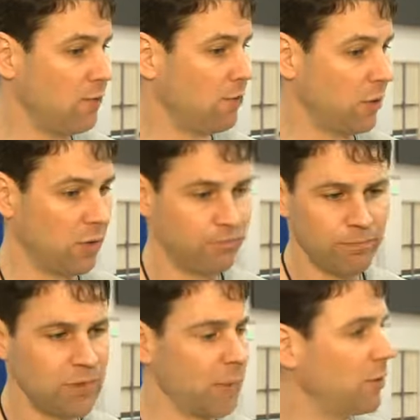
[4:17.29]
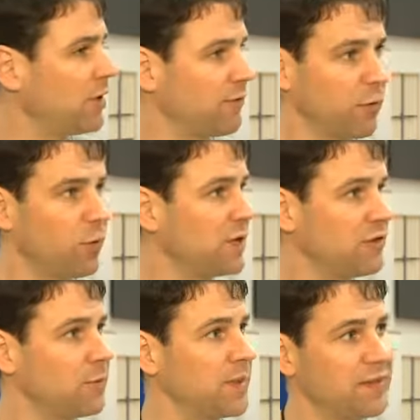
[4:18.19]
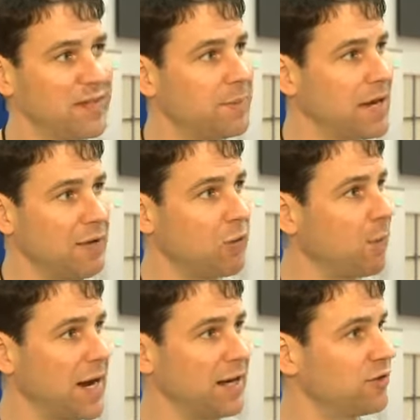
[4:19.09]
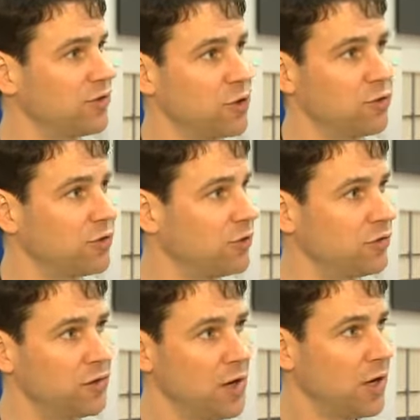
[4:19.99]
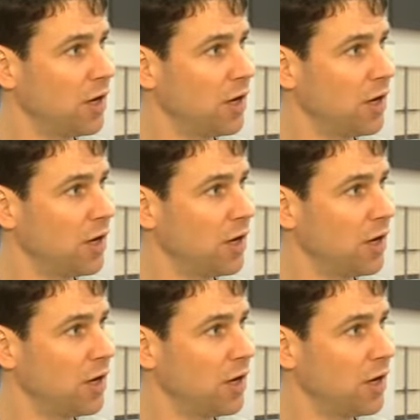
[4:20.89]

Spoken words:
for a number of different reasons, but this team never made excuses,